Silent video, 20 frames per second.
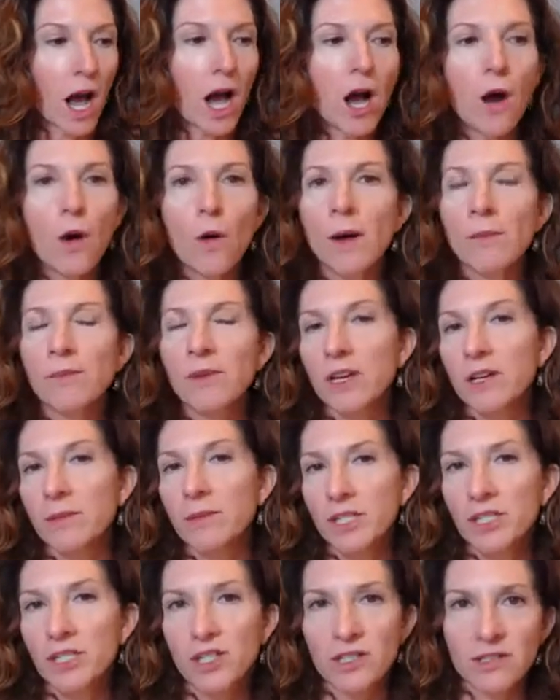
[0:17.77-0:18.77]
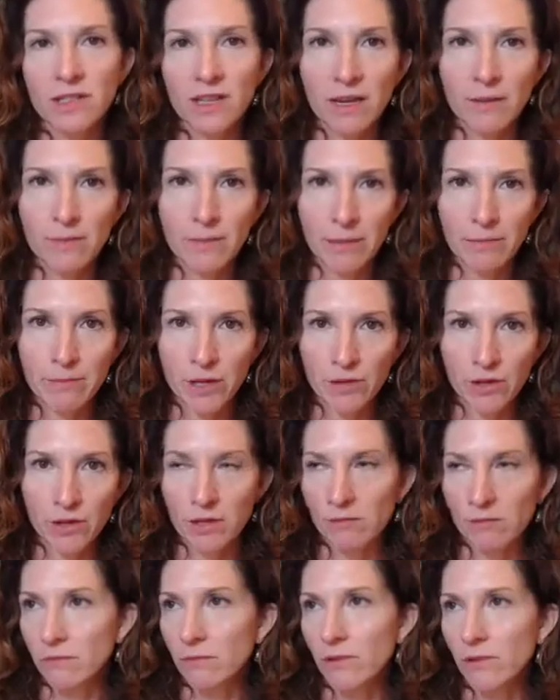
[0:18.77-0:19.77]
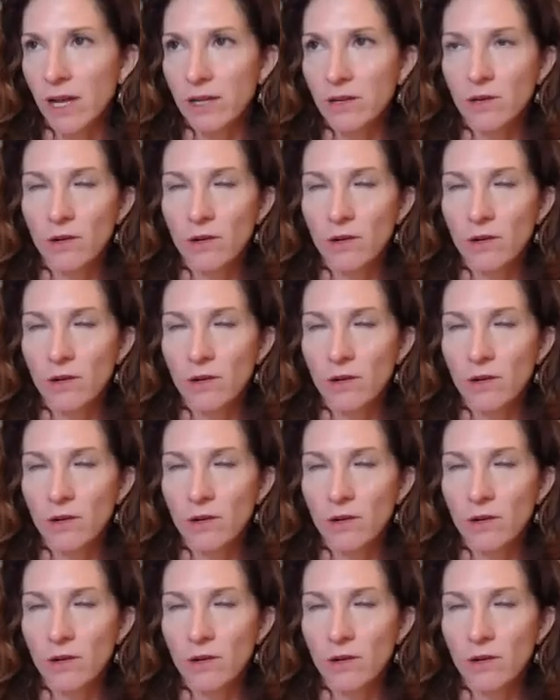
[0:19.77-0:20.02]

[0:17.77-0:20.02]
Oh, I'm going to be just like my mother, right?